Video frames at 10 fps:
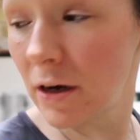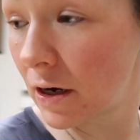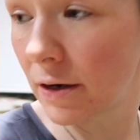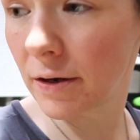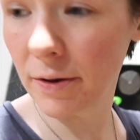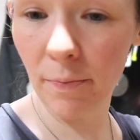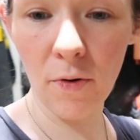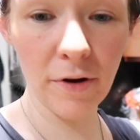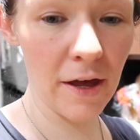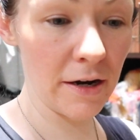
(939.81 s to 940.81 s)
gonna
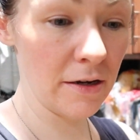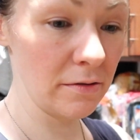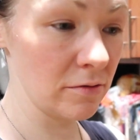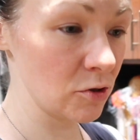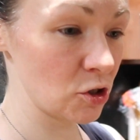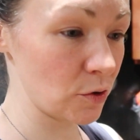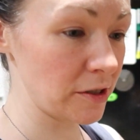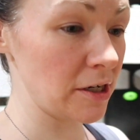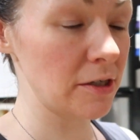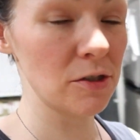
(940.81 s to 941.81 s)
pour that in,
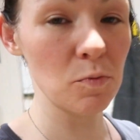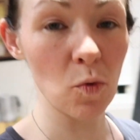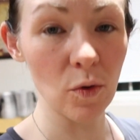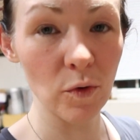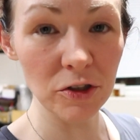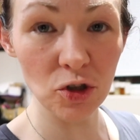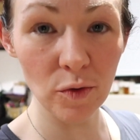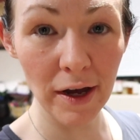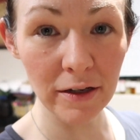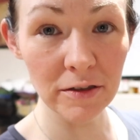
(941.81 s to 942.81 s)
saute some more Ritz
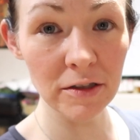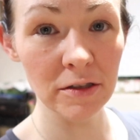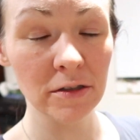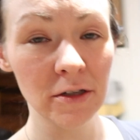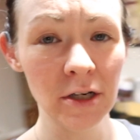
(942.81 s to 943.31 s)
crackers.